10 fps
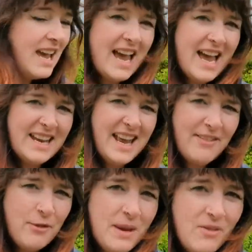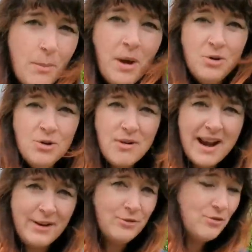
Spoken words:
and have a bit of a poke around